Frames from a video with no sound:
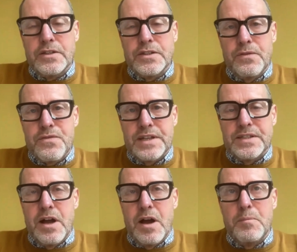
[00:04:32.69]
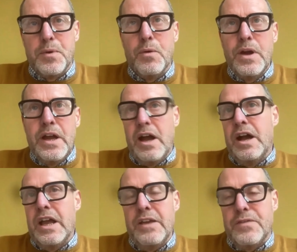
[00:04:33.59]
So, for example,
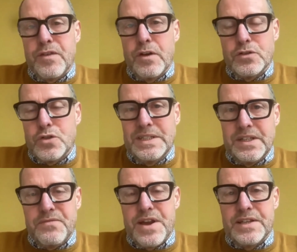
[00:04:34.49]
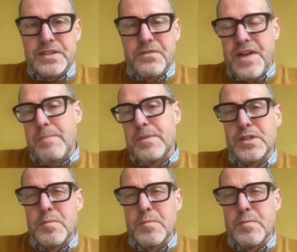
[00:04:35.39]
if you've got 20 friends and families,